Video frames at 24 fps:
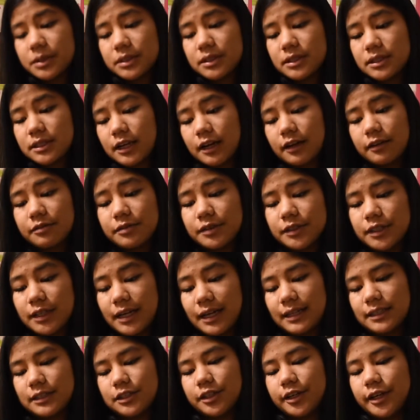stuff, which
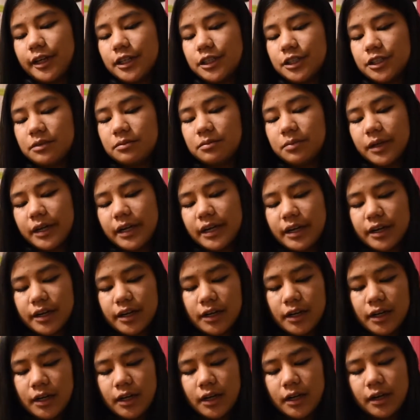has creation planner,
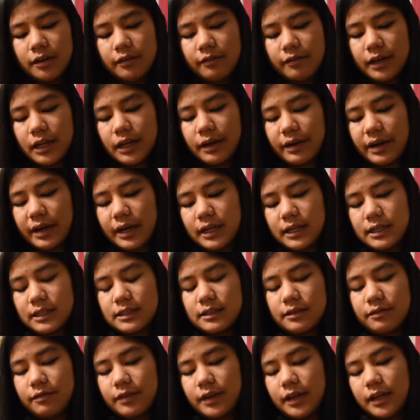video ideas,
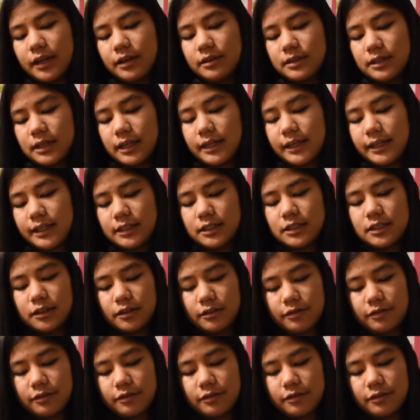and videos I need to